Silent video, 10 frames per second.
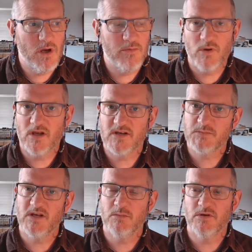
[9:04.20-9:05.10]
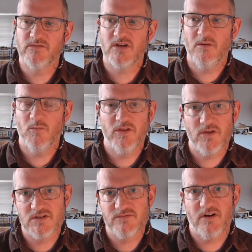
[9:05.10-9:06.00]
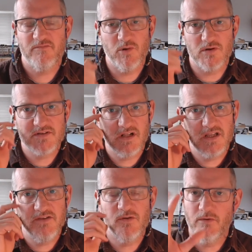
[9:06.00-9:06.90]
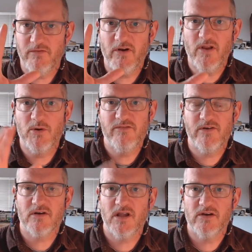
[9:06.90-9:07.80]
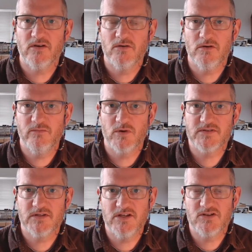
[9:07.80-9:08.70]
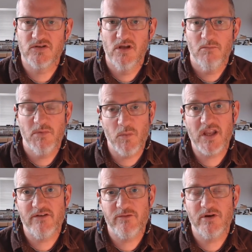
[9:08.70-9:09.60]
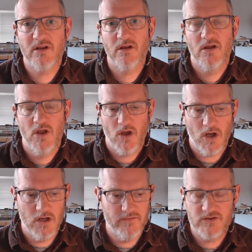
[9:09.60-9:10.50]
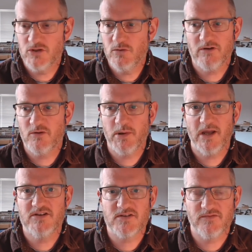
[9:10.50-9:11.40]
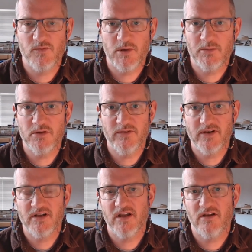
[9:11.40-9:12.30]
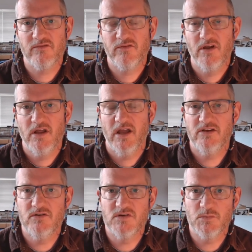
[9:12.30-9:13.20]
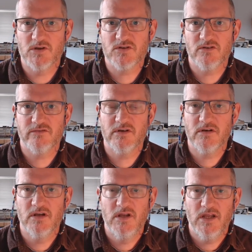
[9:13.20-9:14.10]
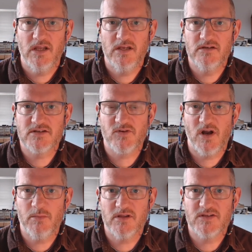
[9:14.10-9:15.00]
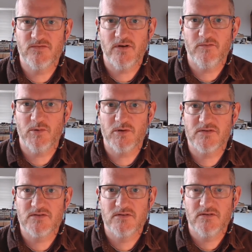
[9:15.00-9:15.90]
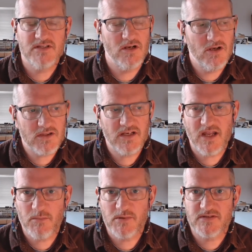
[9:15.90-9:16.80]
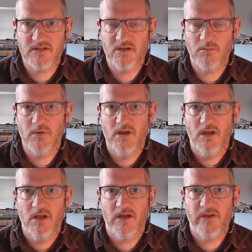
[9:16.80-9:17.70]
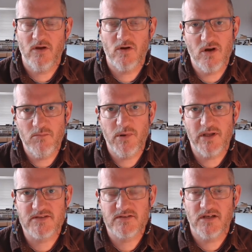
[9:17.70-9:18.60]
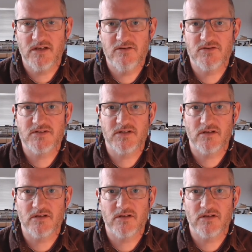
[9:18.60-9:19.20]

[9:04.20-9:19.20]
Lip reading: we're going to spend a bit of time with those 5 books, and I'll give you a very brief outline of what's in each. But we're covering over 200 pages of the Bible that I have and use most often in describing these 5 books. There's a lot that happens in them, and they are complex and interesting